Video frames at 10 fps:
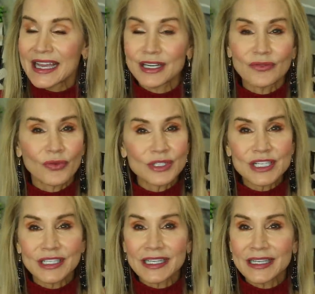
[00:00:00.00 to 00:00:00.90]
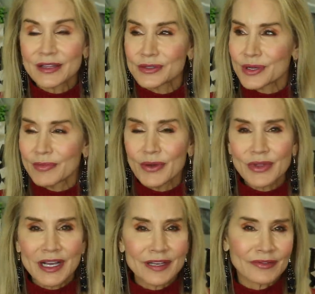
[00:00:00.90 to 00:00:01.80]
And unfortunately, those are both
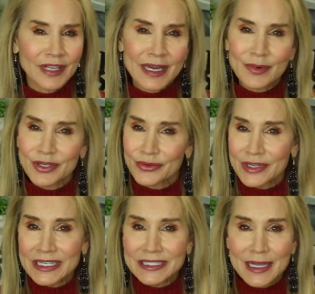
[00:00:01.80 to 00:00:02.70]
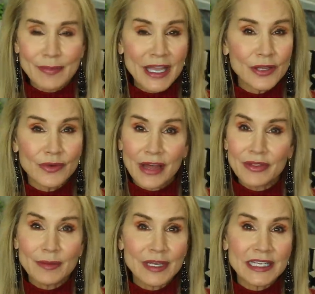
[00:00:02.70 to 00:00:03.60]
kind of glamour degrees that pay you
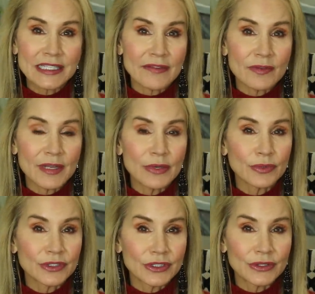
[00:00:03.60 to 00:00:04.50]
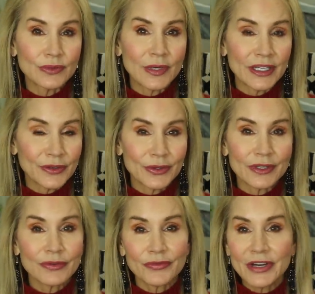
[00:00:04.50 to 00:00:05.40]
nothing because everybody will do what you're
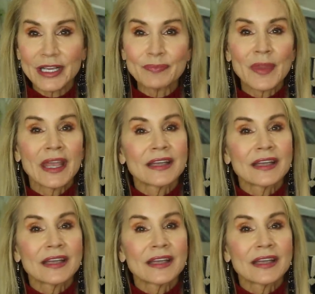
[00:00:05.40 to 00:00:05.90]
doing for free.